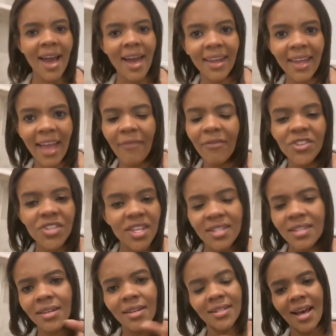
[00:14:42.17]
And again, this
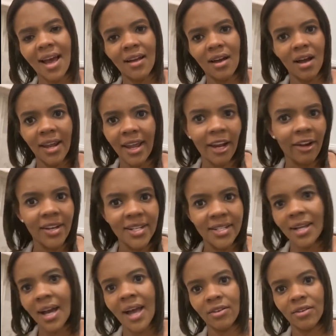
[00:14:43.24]
isn't an attack on Harry
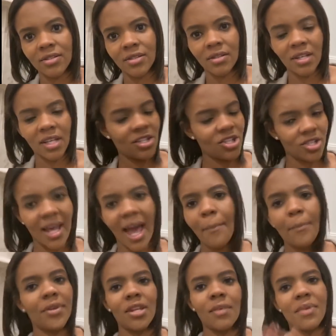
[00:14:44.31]
Styles. He just
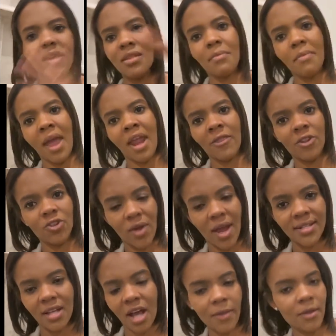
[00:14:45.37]
happened to be the man in the
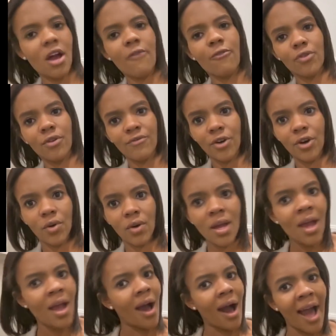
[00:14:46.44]
dress on the cover of Vogue.
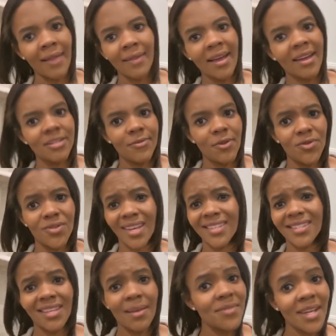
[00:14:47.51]
I like his music,
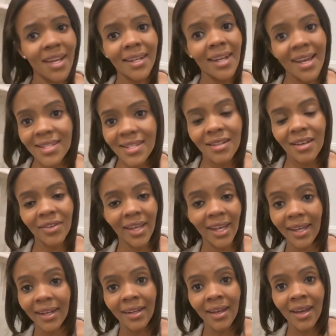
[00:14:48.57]
seems like a nice enough
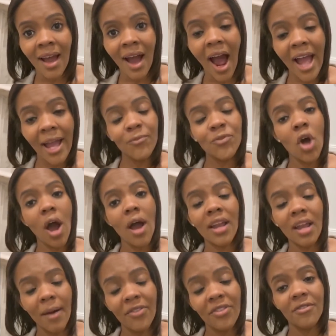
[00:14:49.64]
kid. I am
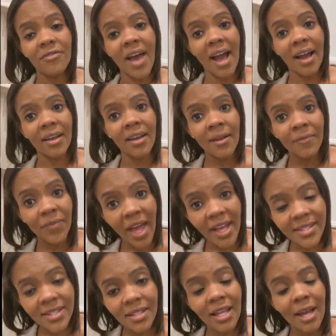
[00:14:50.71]
talking about the fact
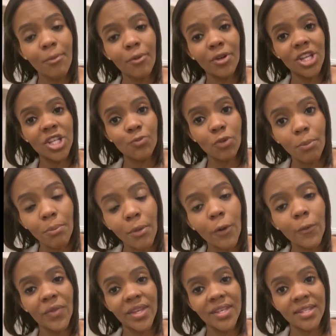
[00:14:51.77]
that celebrities
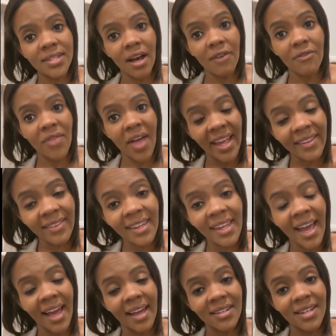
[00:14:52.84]
promote this stuff that in
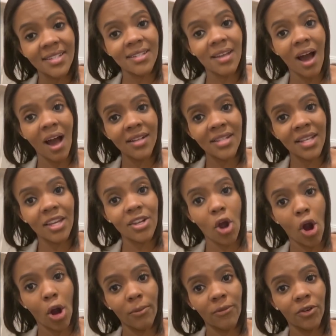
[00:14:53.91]
the end is toxic and
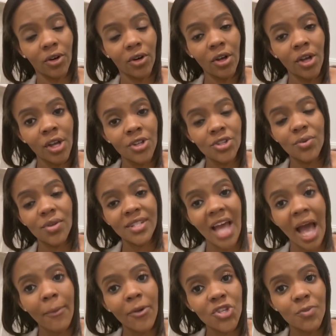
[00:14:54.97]
harmful to
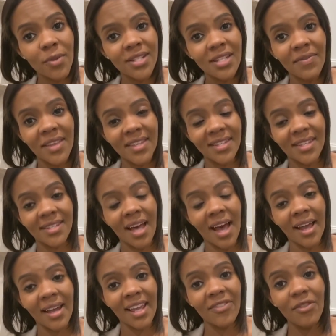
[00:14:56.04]
establishments in this
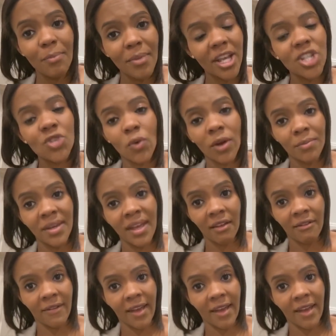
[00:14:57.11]
society, the biggest one being